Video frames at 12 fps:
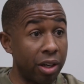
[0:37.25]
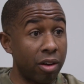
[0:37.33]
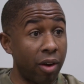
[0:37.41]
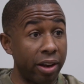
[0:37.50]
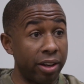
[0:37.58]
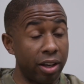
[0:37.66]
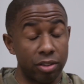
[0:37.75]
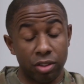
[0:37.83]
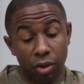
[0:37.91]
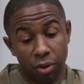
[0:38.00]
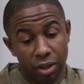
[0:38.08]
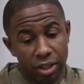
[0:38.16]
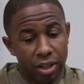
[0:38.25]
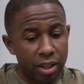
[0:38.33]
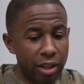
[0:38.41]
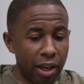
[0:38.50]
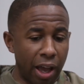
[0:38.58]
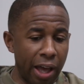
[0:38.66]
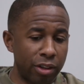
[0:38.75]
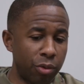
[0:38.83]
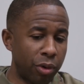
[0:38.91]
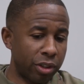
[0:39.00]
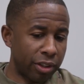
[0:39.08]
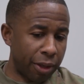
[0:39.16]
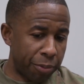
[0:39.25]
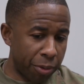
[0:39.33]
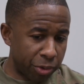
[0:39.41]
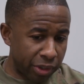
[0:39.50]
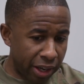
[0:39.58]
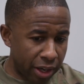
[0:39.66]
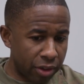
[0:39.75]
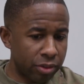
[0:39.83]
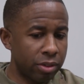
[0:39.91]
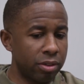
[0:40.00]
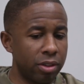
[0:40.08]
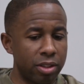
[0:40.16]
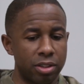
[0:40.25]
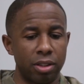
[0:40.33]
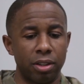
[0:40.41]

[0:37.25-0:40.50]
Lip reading: here right now. So I don't want to let people down. I'm